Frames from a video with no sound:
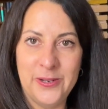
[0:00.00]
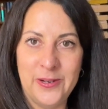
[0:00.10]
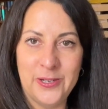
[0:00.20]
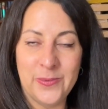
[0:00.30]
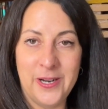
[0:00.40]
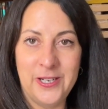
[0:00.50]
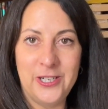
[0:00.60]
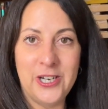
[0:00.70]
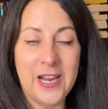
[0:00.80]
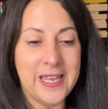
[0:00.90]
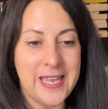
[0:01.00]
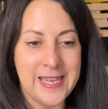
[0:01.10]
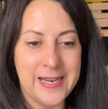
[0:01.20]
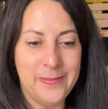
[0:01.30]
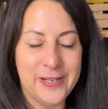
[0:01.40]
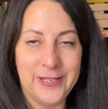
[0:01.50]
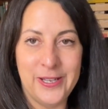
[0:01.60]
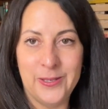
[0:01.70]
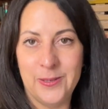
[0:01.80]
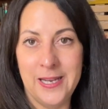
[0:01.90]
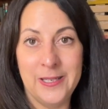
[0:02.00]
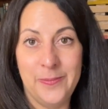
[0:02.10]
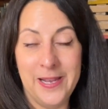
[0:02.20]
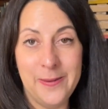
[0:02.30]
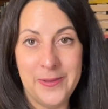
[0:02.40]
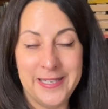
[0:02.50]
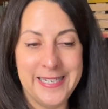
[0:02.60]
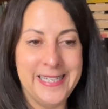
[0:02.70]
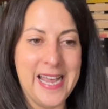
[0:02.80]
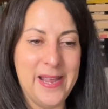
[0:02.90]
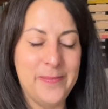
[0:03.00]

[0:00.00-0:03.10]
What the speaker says: I just wanted to check in because it's been a busy day,